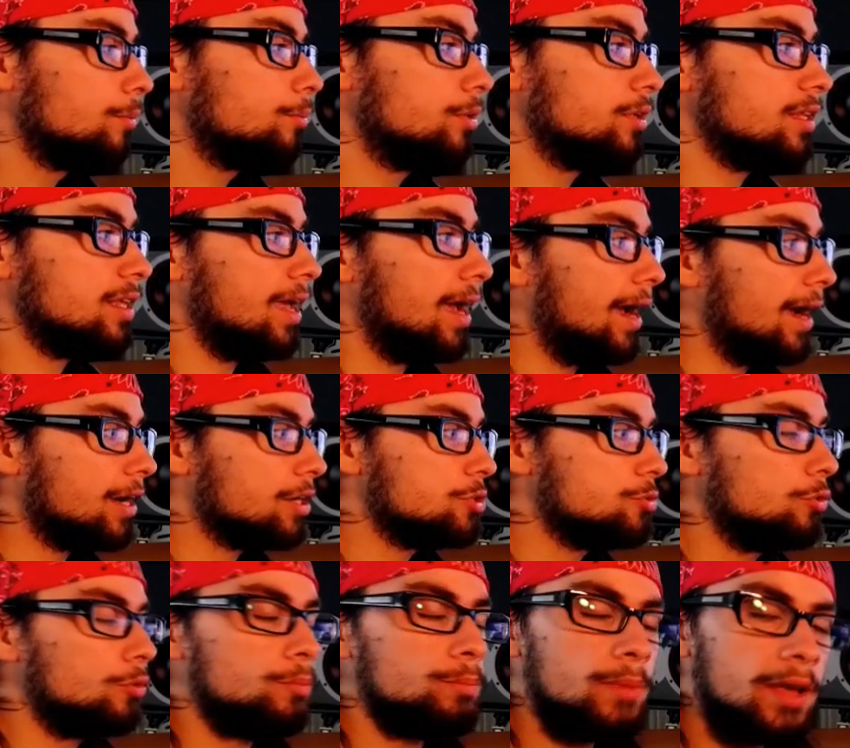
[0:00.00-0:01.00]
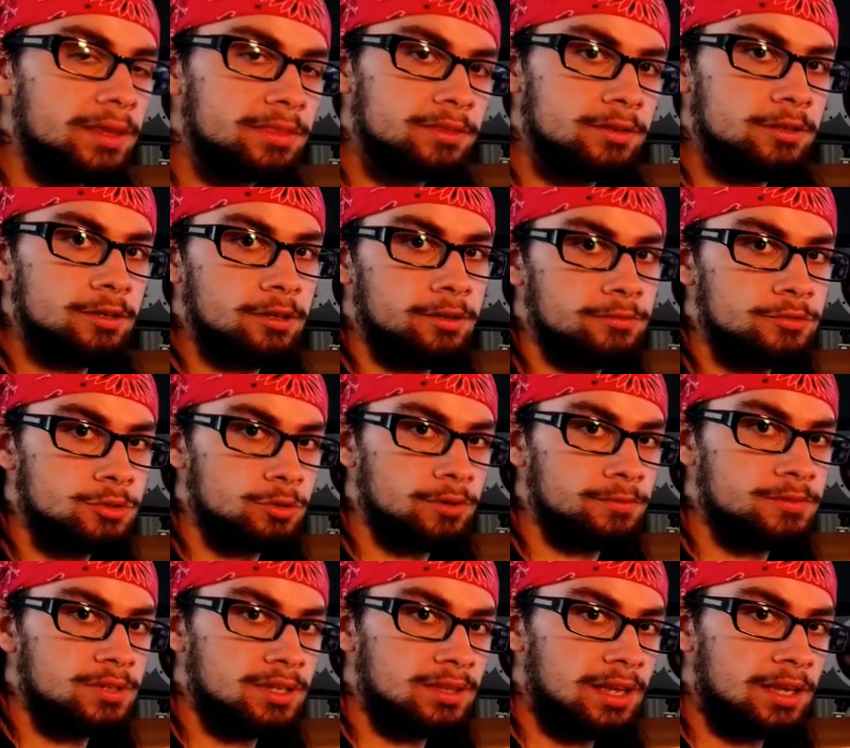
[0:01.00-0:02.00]
but the actual method of
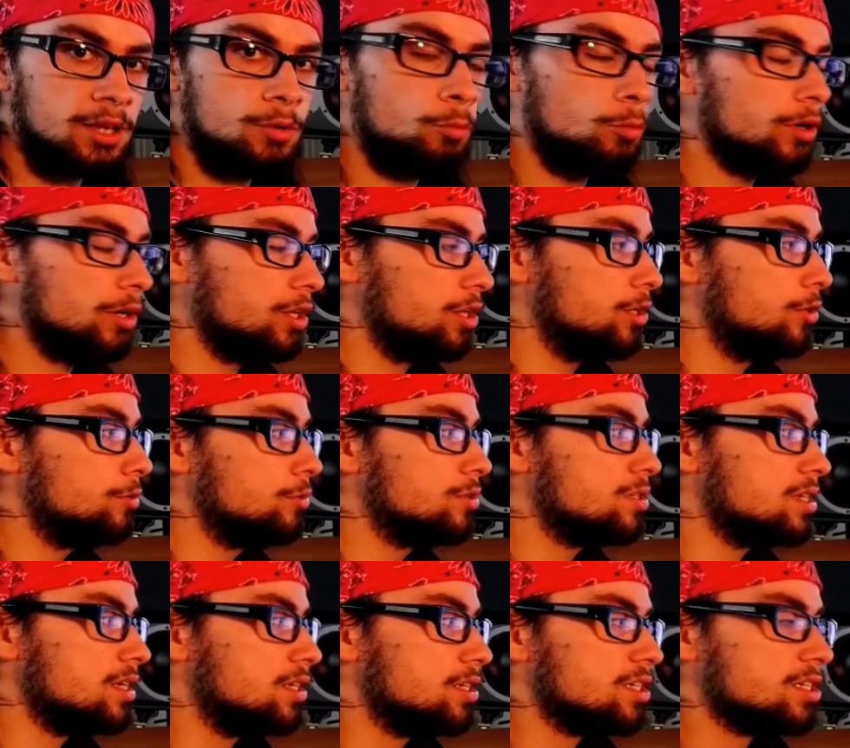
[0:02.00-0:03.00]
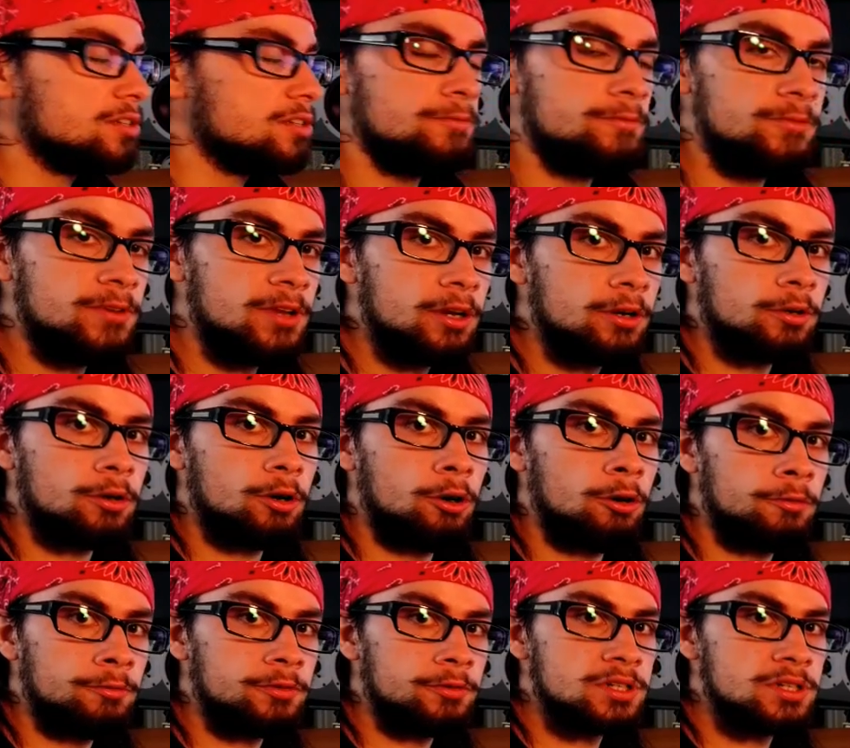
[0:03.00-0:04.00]
drifting that you want to use is severe
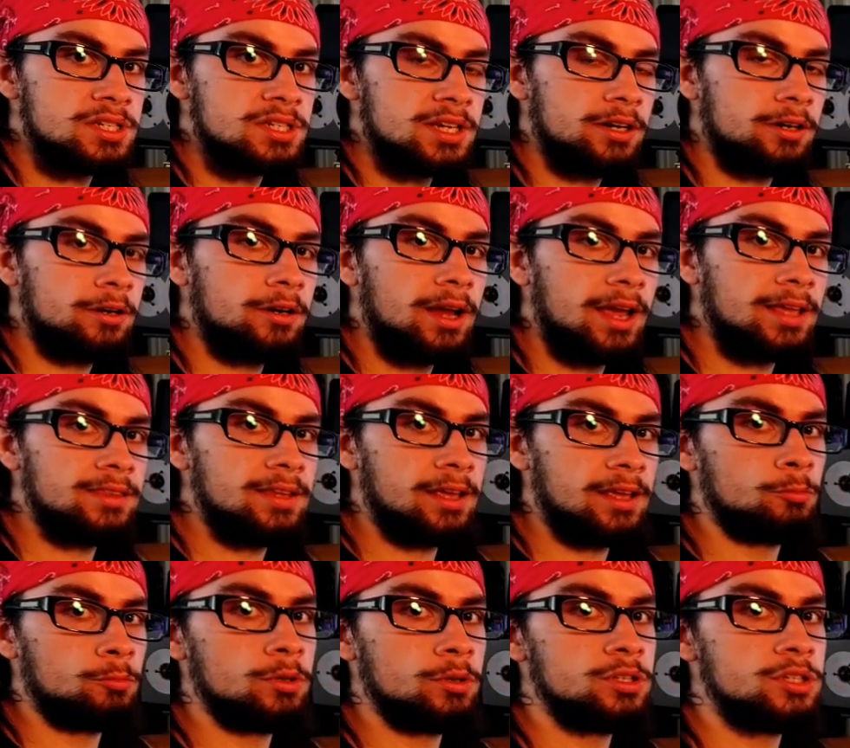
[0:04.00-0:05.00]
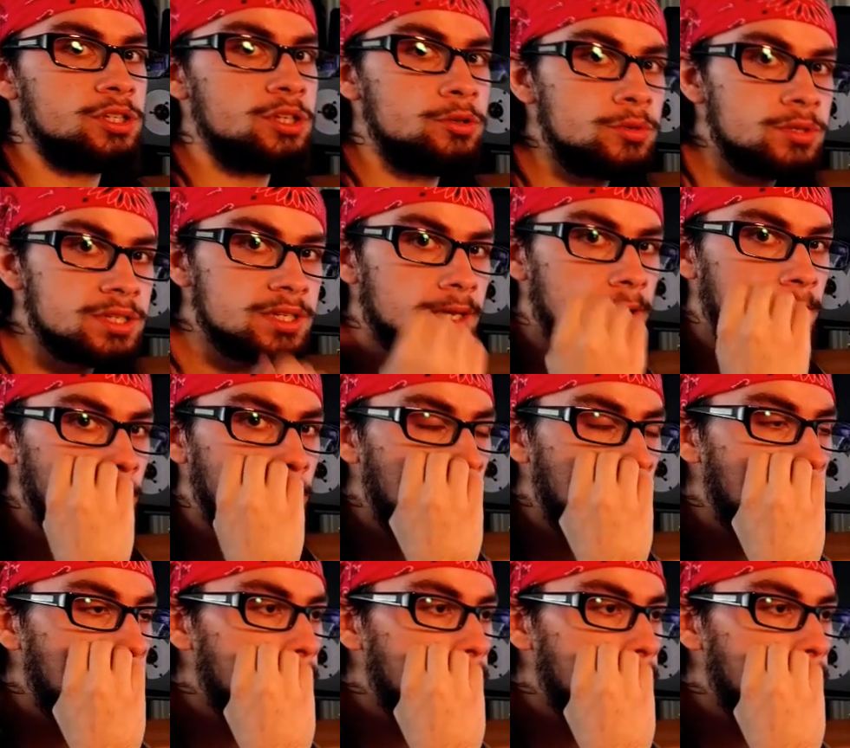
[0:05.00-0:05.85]
oversteer and then reducing